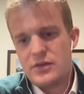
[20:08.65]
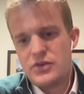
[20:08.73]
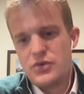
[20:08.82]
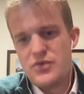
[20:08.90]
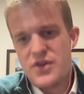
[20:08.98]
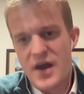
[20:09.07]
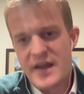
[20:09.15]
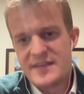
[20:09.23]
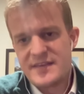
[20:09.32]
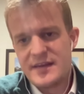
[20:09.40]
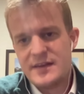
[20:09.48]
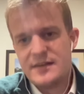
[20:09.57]

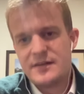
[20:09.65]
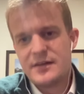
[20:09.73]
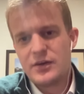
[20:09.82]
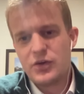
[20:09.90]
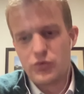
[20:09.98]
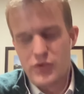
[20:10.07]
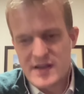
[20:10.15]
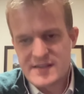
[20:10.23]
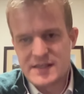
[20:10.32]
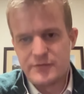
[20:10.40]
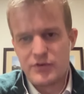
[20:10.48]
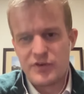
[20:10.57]
united,
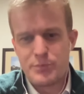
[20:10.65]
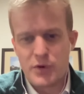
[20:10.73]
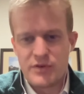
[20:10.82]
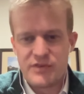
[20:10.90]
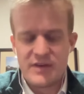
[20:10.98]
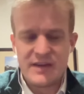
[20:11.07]
aggressive response